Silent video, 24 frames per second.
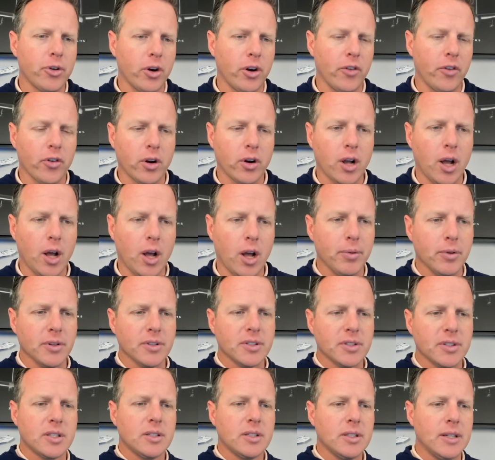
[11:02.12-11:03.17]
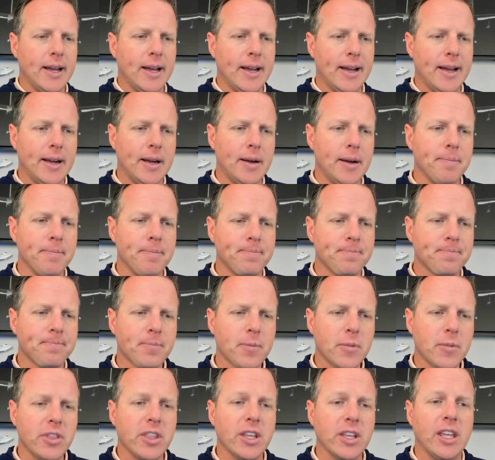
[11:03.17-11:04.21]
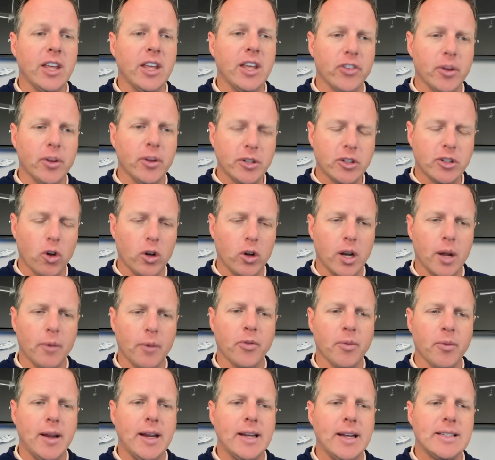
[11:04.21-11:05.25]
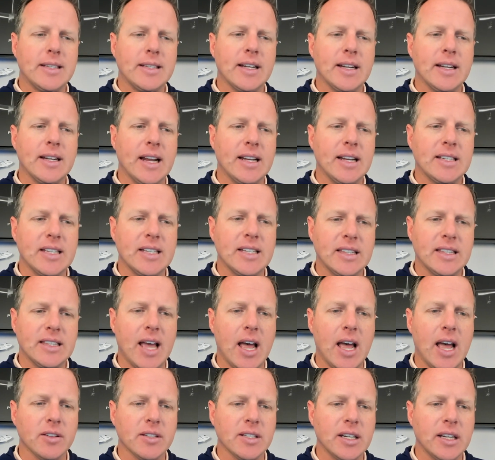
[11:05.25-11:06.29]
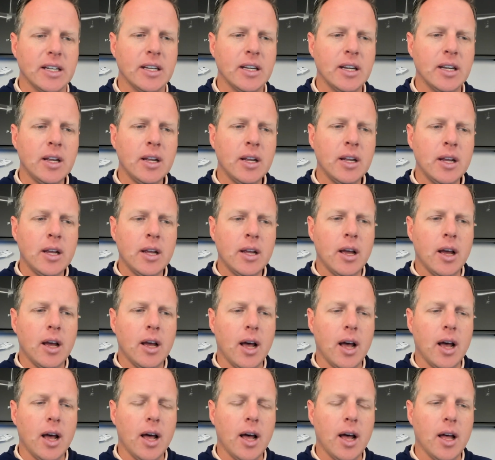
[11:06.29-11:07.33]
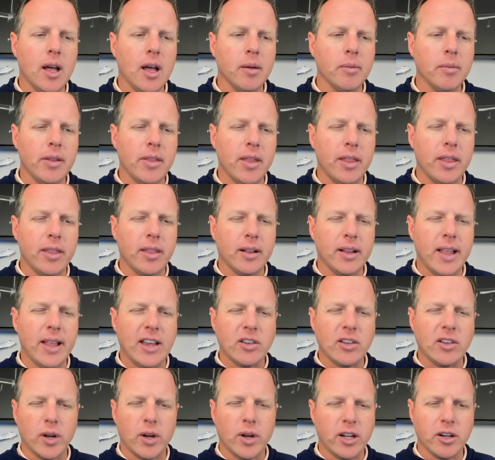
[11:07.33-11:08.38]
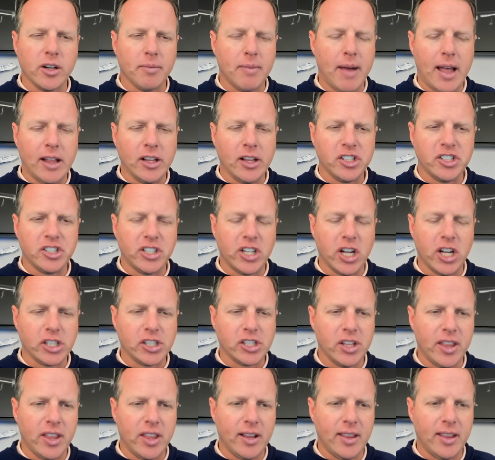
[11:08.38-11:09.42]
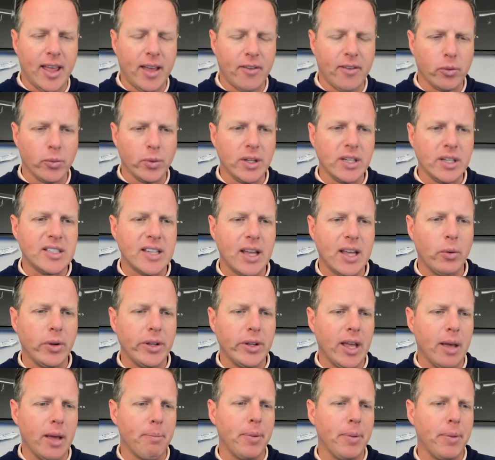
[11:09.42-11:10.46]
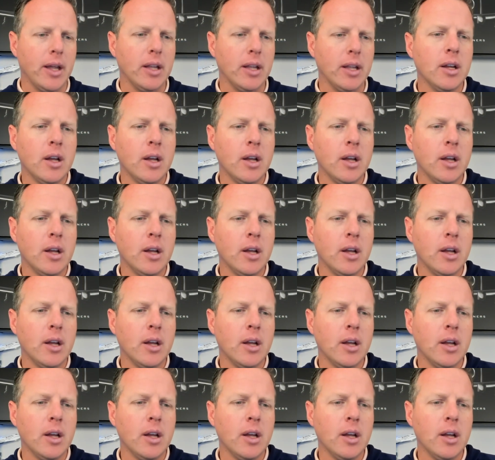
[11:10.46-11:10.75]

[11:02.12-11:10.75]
for couples. The gift limit's going up from $18,000 to $19,000. And then the last one on here, mileage deduction, they haven't released that one yet, but